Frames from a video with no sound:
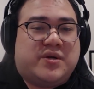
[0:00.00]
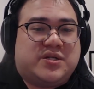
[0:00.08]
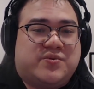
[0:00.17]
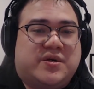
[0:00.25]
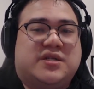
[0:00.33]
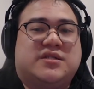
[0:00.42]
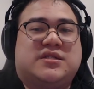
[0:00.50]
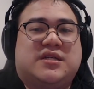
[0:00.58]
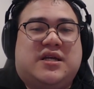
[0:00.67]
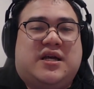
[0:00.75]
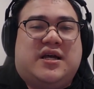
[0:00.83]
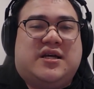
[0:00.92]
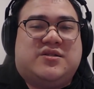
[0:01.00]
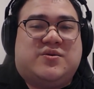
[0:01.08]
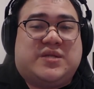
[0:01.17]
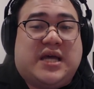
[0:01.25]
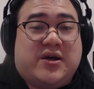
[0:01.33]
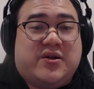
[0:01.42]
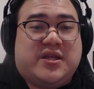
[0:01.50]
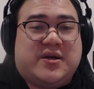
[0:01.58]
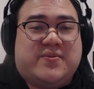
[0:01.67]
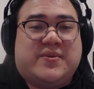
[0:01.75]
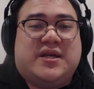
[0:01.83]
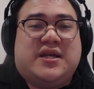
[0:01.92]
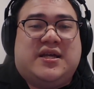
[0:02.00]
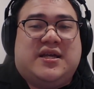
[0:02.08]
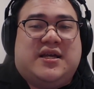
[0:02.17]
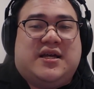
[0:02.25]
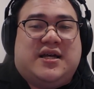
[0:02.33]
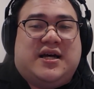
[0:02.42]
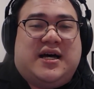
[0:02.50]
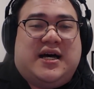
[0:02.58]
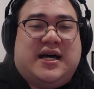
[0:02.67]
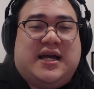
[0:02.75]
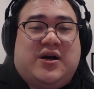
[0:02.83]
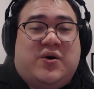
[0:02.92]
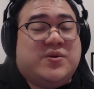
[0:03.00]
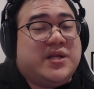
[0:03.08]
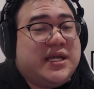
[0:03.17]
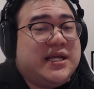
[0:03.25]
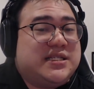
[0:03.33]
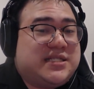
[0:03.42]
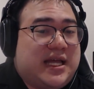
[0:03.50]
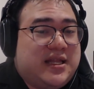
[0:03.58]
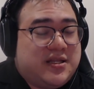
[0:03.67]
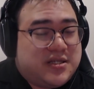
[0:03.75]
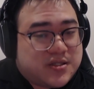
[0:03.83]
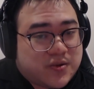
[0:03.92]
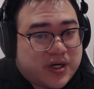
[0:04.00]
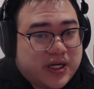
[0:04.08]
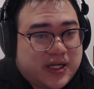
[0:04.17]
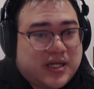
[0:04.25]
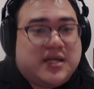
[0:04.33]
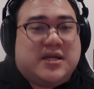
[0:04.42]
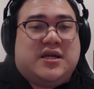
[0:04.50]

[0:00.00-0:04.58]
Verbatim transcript: which was to tell them only his side of the story